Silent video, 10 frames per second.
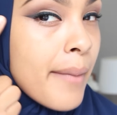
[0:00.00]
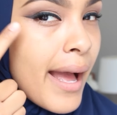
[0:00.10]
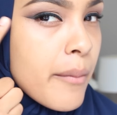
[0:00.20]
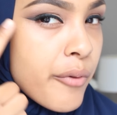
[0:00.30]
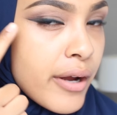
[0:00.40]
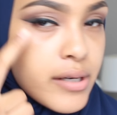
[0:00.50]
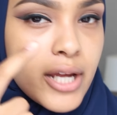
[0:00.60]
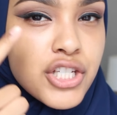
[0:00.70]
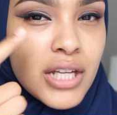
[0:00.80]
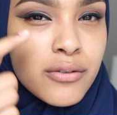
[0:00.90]
matte brown
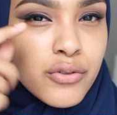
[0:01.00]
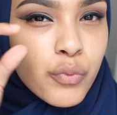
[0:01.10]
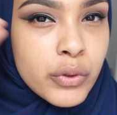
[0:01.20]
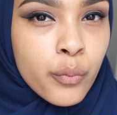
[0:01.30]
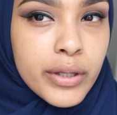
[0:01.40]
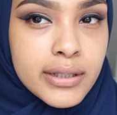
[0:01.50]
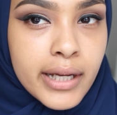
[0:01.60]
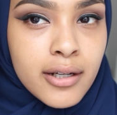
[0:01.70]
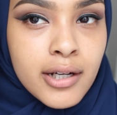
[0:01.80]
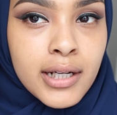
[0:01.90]
eyeshadows with the wing
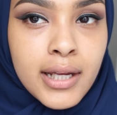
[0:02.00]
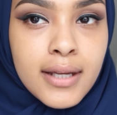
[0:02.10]
liner,